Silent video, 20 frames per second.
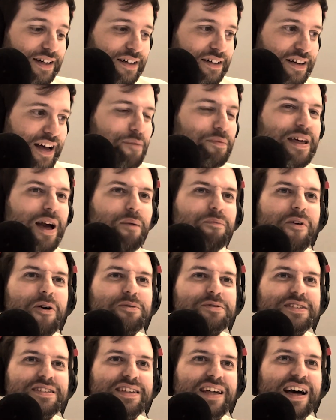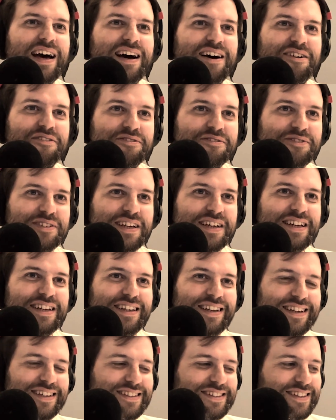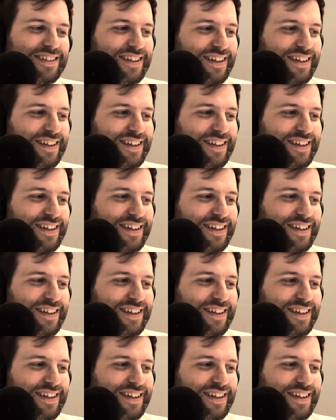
How many upvotes did that have? Ridiculous.